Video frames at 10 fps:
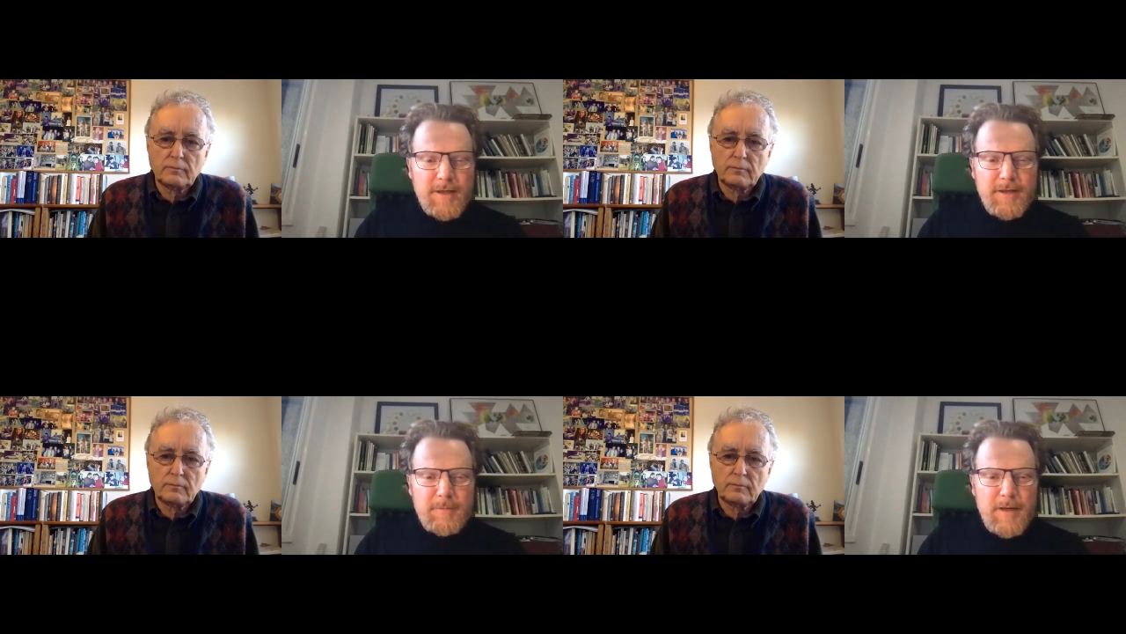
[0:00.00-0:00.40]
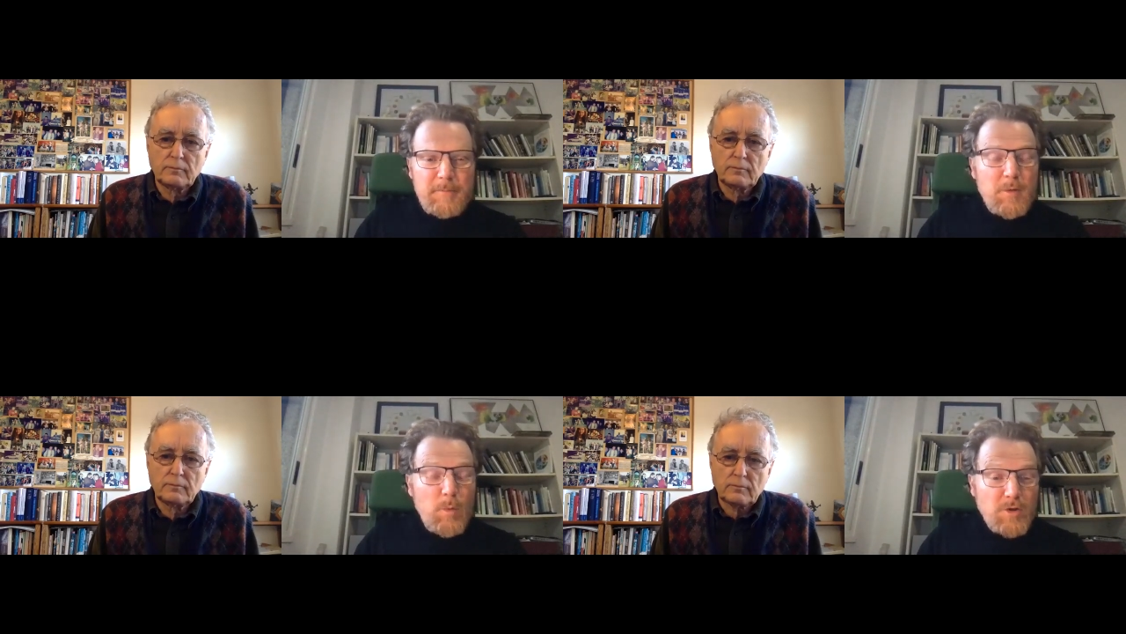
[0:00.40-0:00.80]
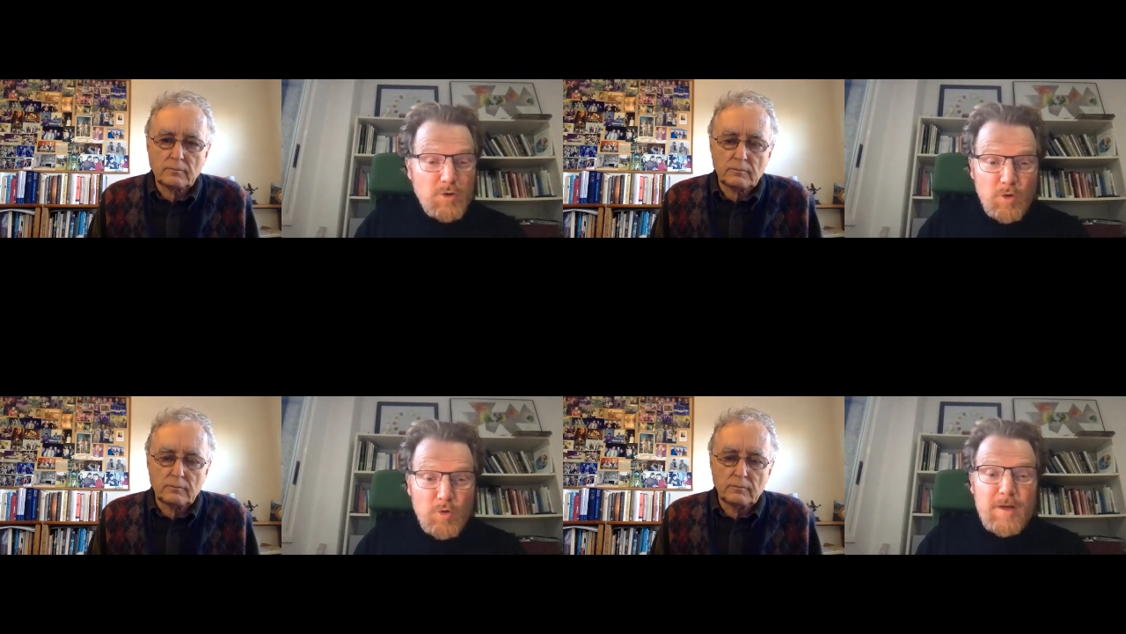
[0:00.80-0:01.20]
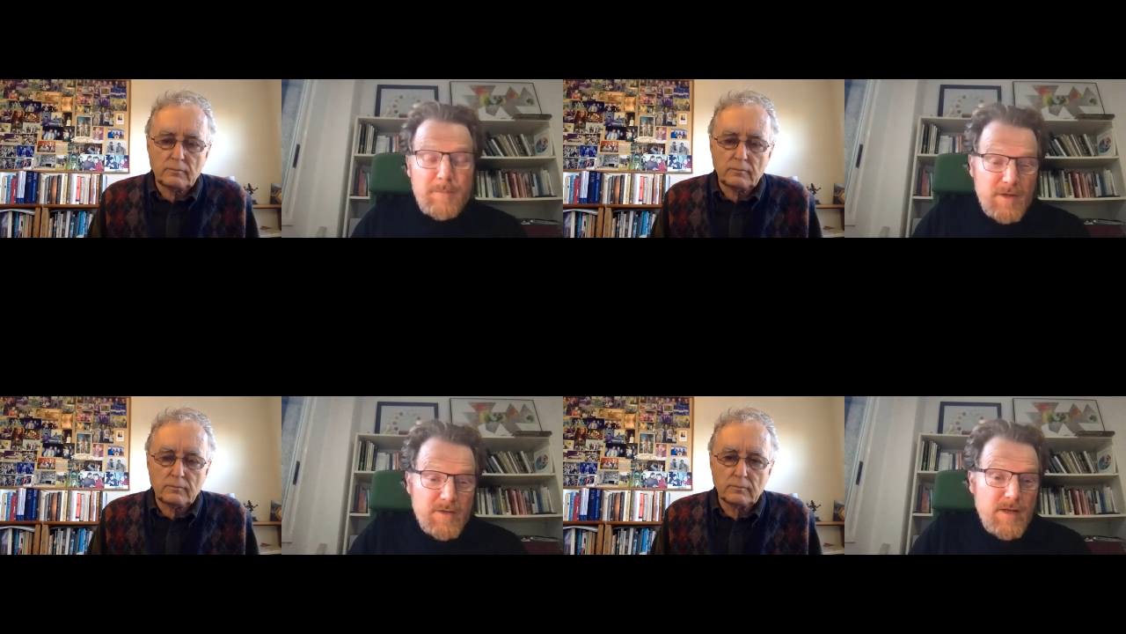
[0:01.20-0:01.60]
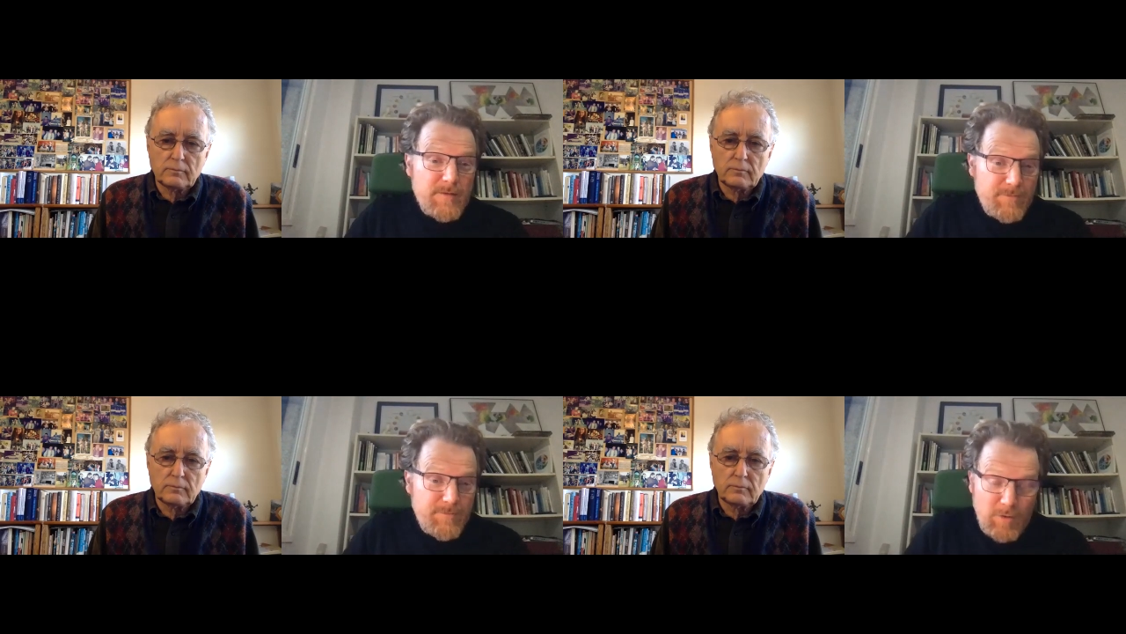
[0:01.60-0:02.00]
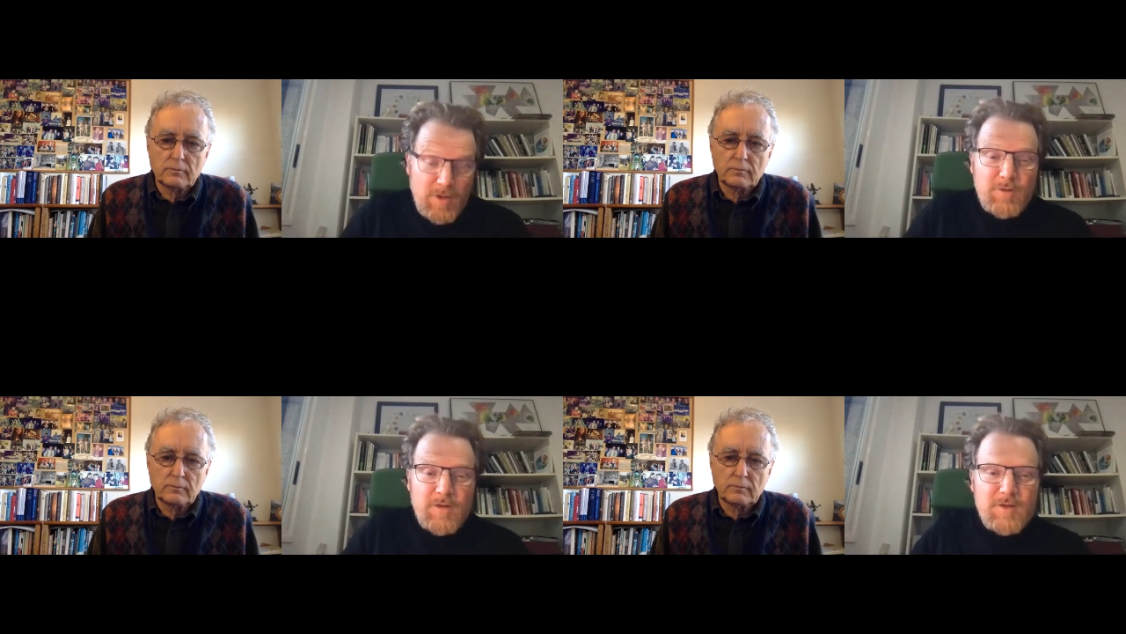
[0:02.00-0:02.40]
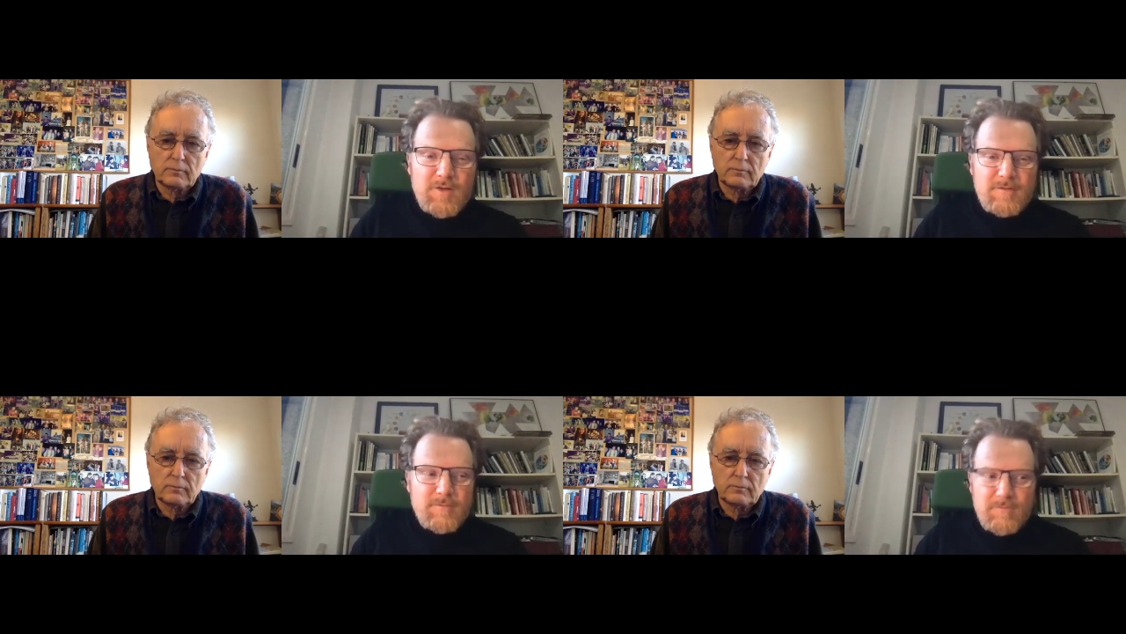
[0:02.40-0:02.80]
Speaker 1: and that made me want to go there, because I found out that